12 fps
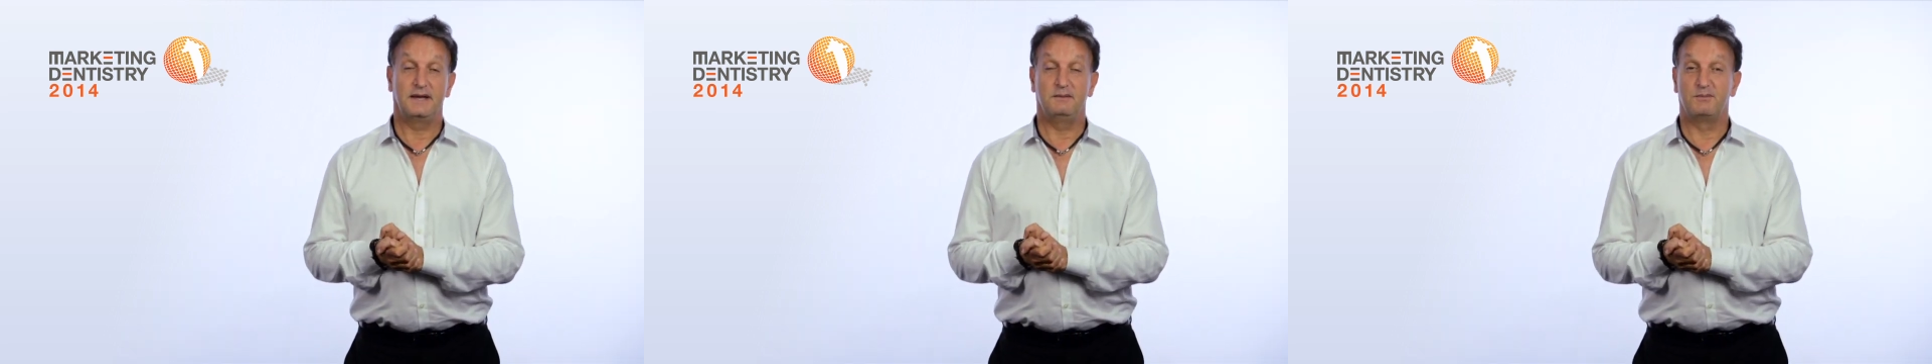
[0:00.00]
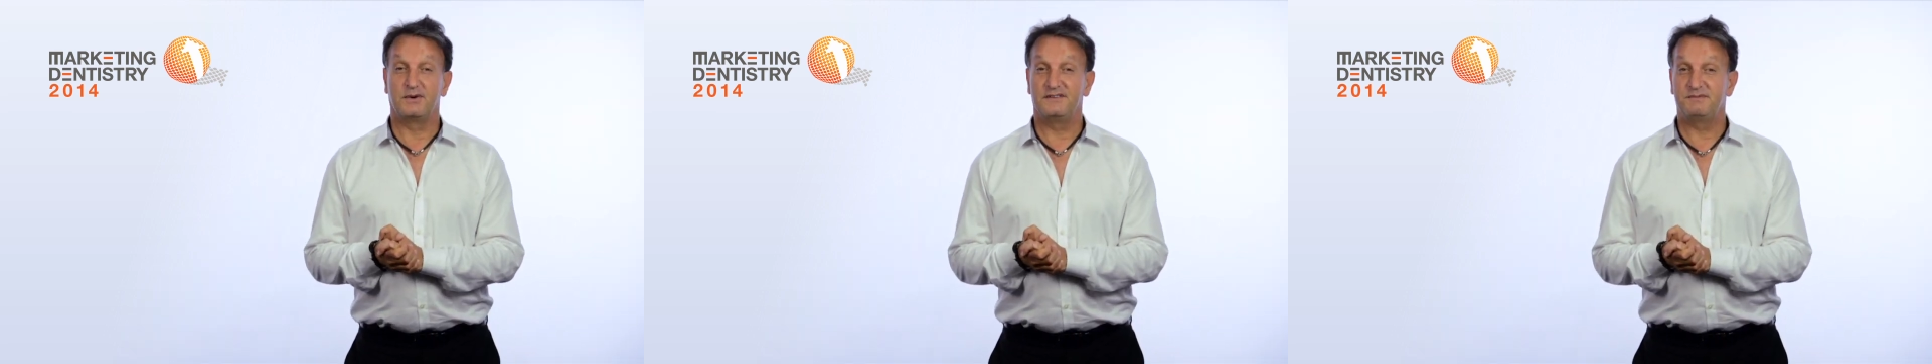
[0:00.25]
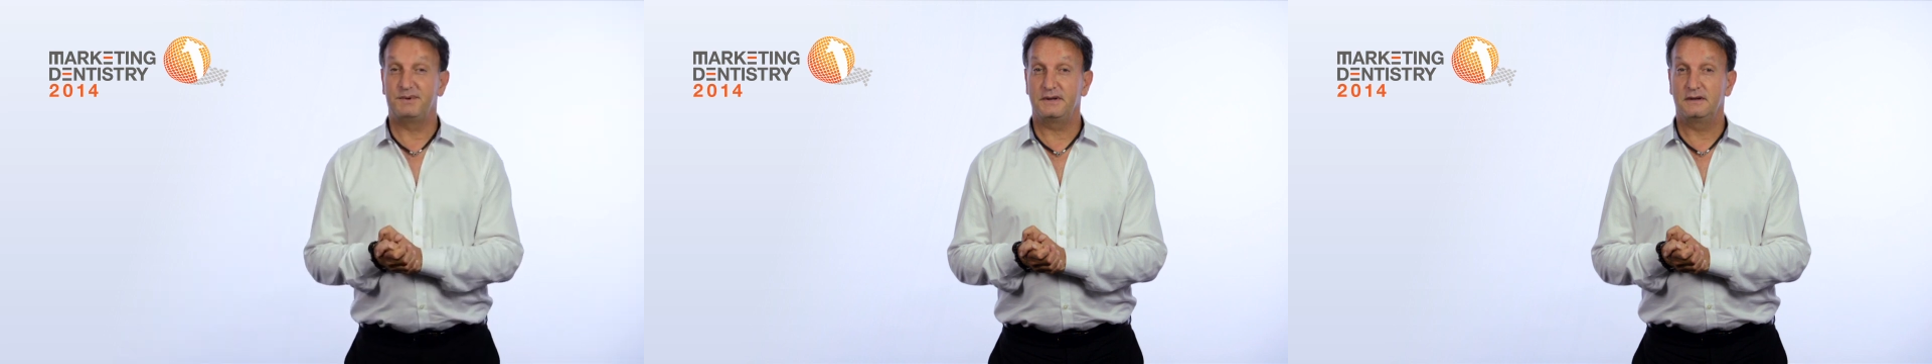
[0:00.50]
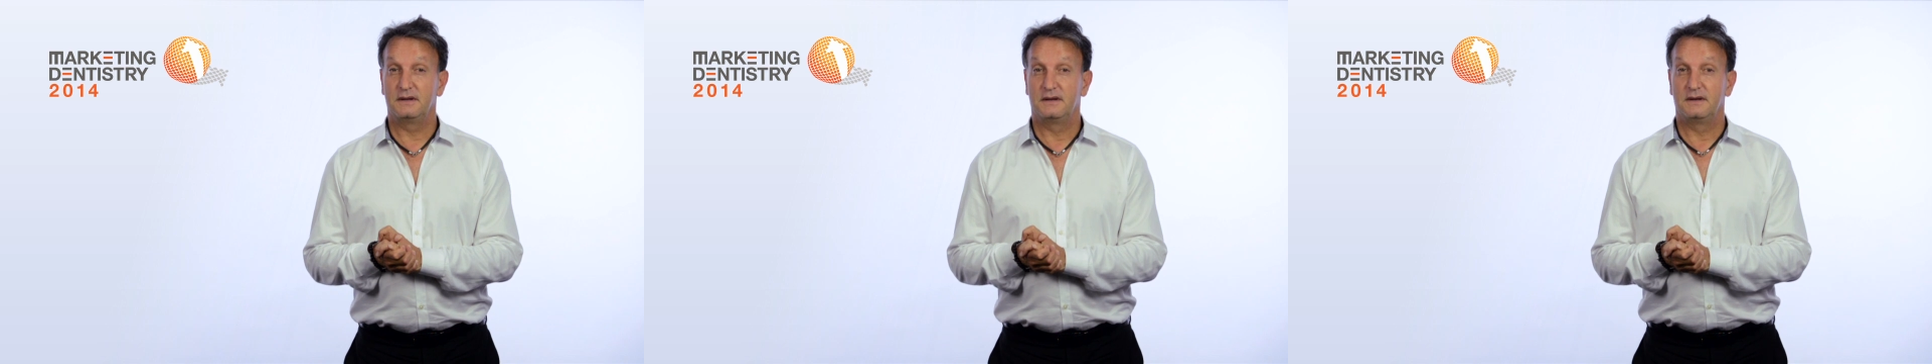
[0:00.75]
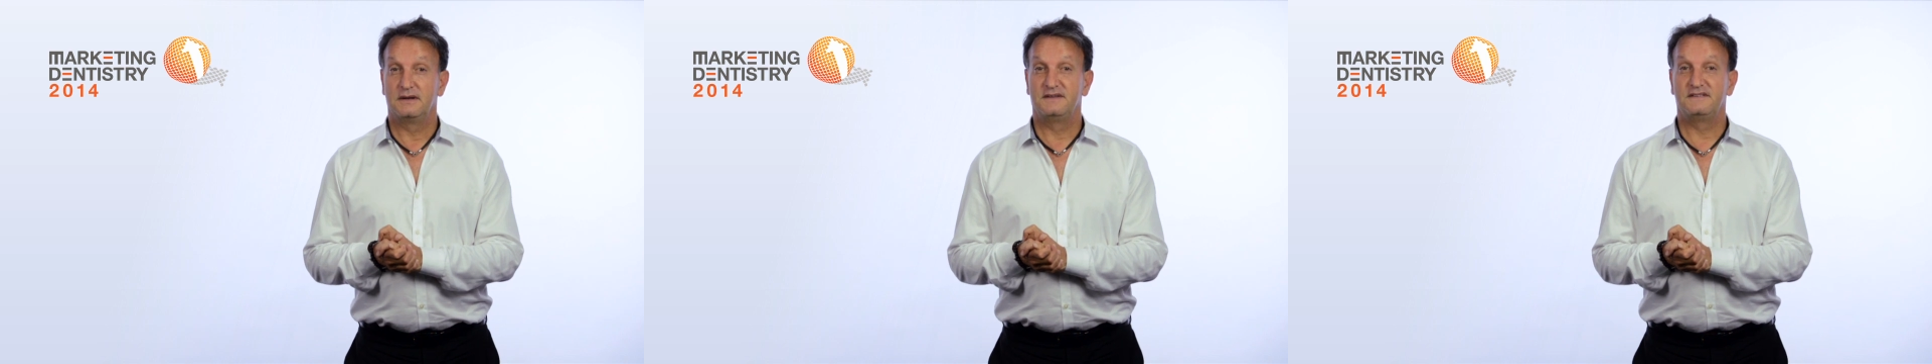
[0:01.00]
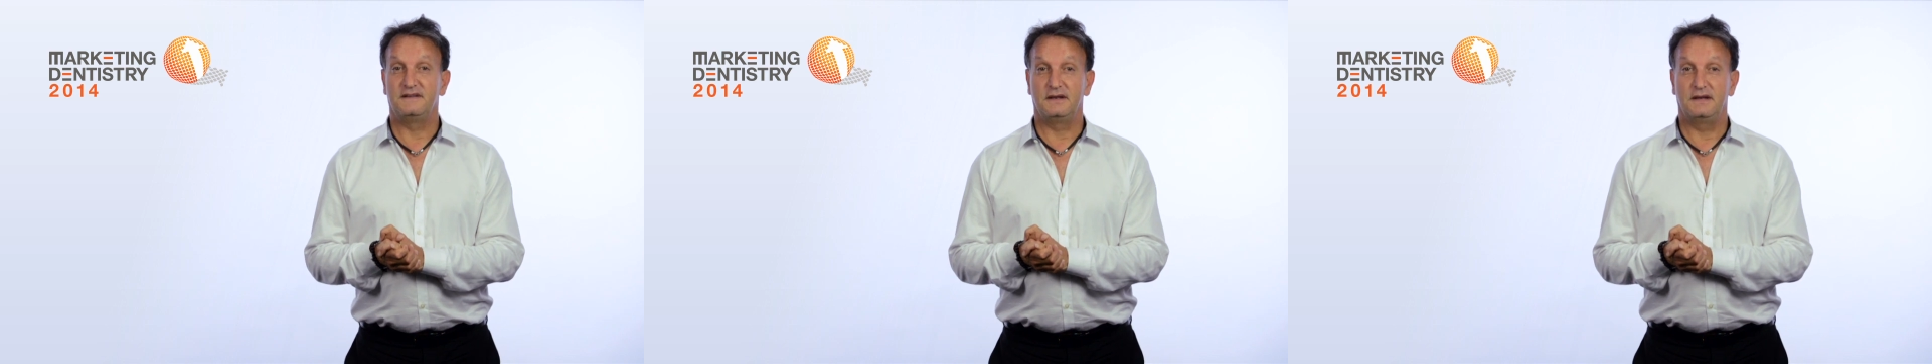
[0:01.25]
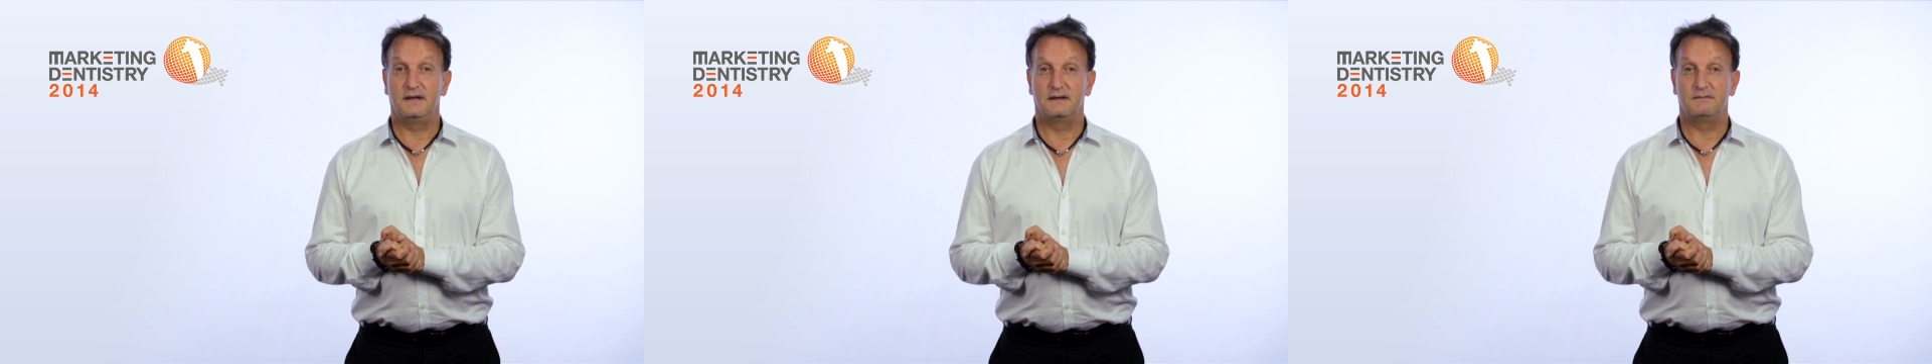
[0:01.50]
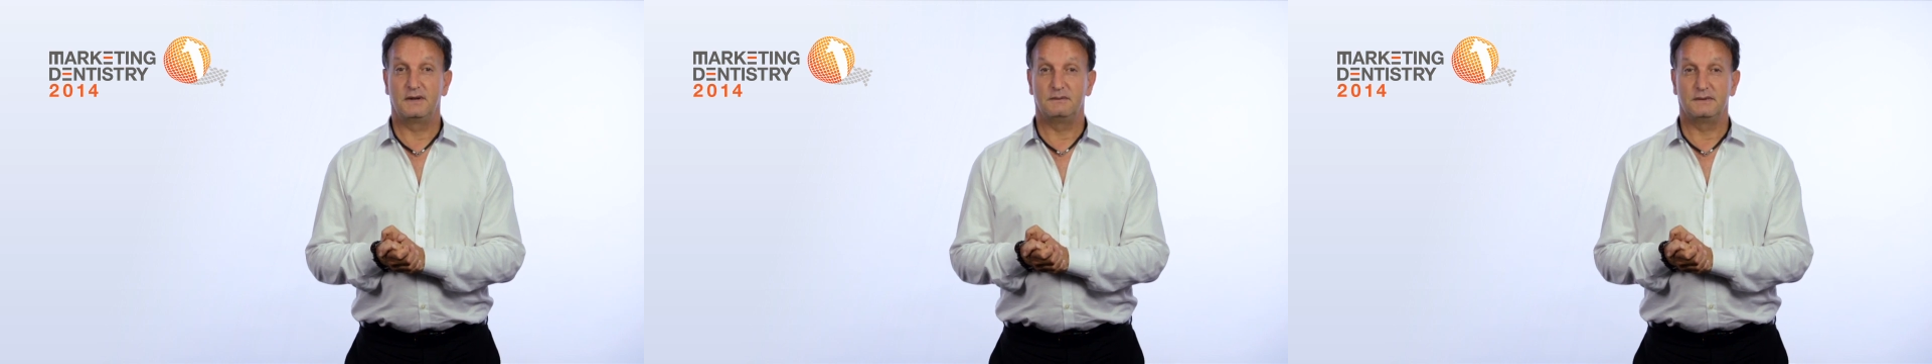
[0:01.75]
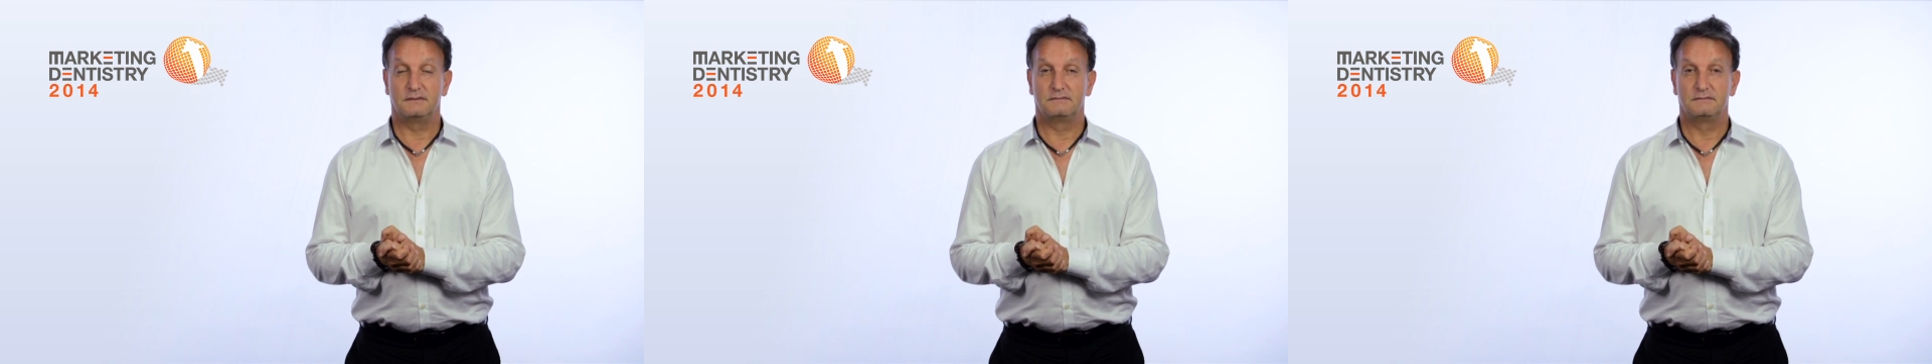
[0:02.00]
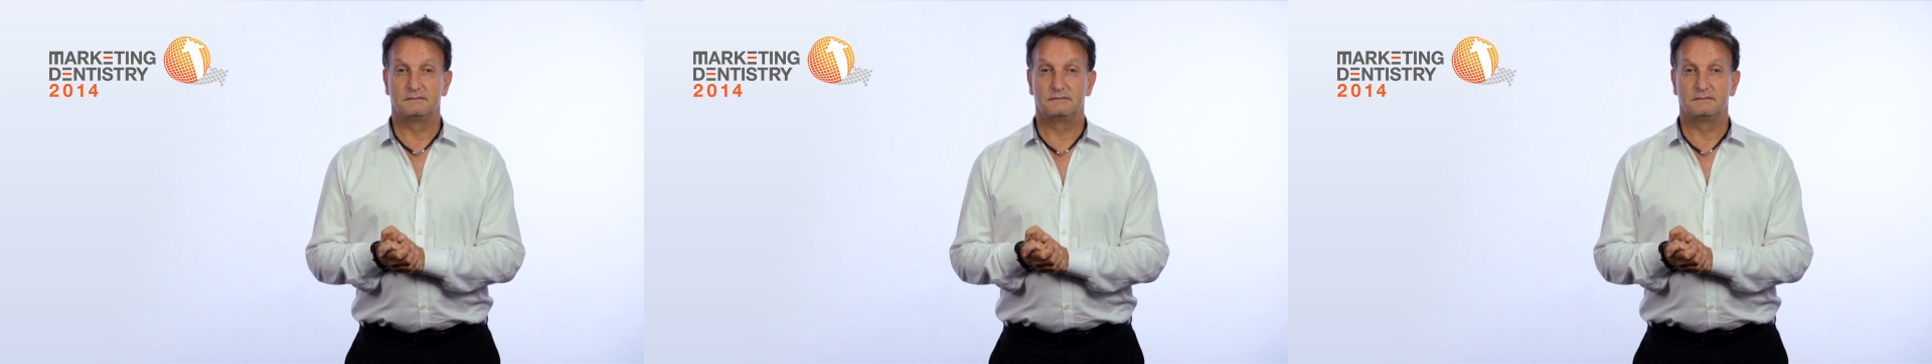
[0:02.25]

in Brisbane, Sydney and Melbourne.